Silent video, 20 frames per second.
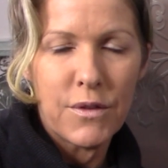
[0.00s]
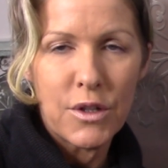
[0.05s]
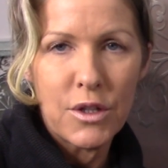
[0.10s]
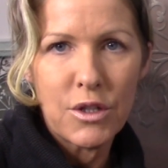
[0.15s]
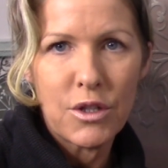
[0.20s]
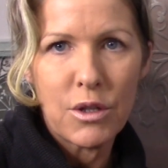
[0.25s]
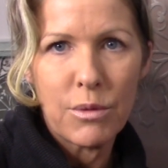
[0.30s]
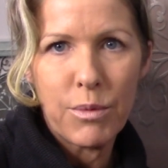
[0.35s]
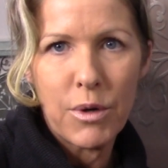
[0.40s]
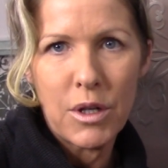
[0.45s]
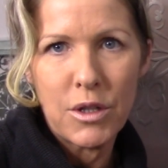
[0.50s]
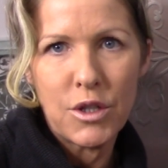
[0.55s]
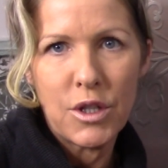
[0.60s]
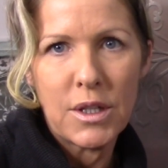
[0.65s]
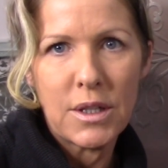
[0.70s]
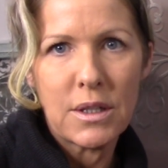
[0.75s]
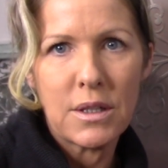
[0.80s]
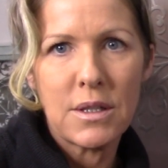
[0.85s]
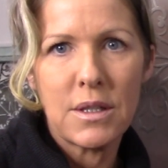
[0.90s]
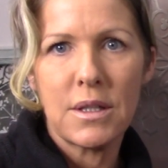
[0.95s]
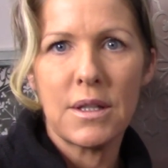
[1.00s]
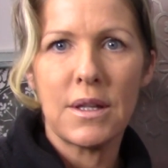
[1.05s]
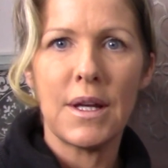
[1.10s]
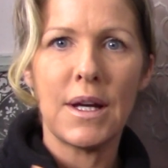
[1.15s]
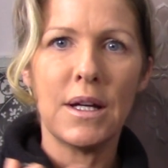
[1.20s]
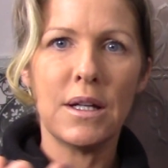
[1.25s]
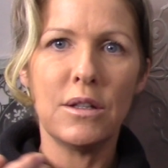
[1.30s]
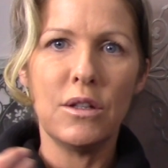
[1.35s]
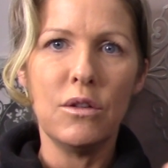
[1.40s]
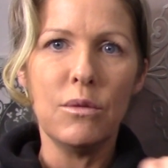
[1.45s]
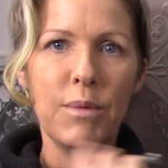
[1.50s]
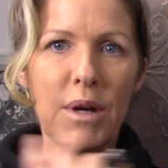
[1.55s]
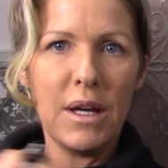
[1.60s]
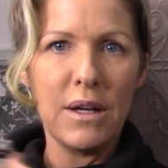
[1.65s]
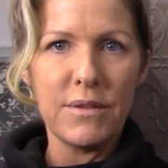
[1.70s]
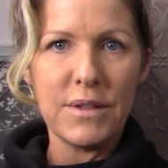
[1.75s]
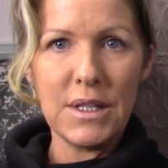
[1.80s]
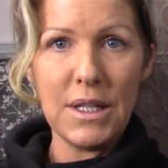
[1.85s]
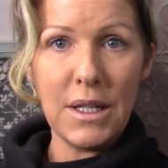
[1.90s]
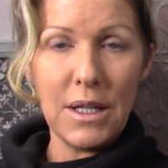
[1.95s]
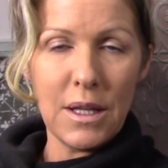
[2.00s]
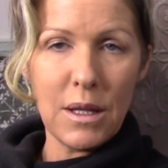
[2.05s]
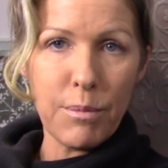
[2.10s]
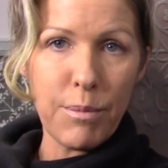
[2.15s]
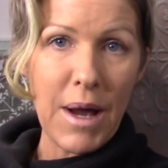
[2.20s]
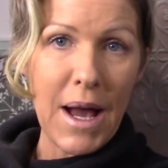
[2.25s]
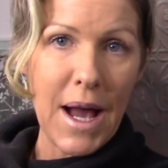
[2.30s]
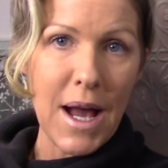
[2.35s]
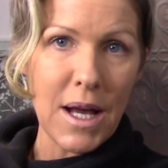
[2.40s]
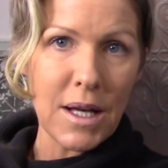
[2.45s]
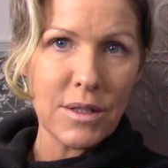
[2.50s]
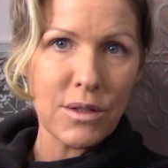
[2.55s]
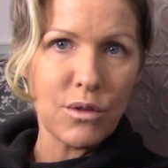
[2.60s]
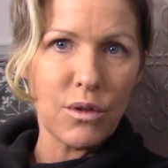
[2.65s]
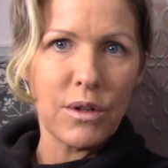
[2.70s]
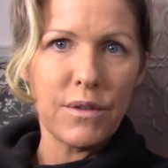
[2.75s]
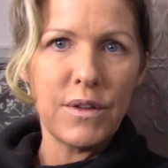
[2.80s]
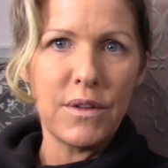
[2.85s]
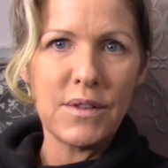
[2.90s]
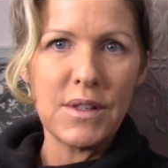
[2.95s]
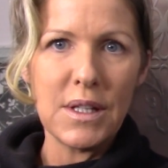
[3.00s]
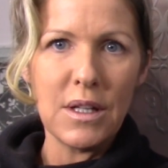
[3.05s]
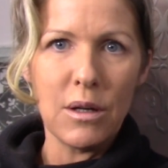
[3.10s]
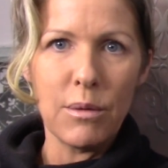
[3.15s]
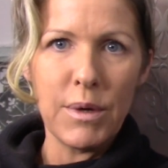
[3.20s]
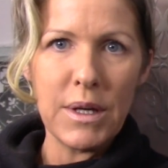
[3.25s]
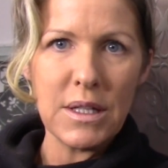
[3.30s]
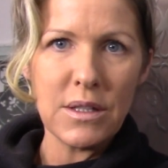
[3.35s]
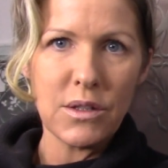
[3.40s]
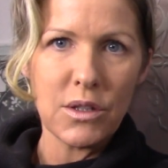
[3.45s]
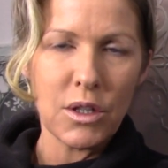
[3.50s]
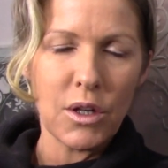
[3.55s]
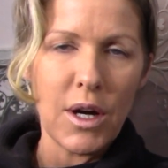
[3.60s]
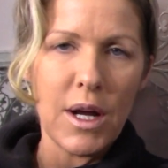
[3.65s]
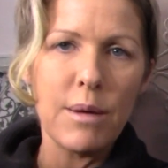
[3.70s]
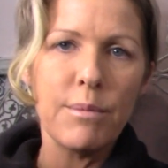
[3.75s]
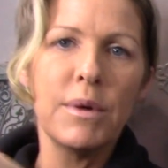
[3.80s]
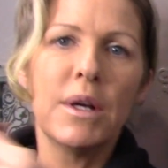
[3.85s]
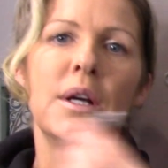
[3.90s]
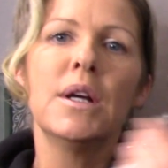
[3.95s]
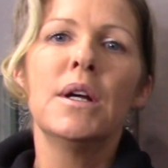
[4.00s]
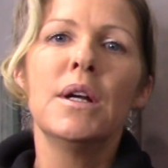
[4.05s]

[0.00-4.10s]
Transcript: furniture projects that you may have seen in the past, or if you've seen on my Instagram,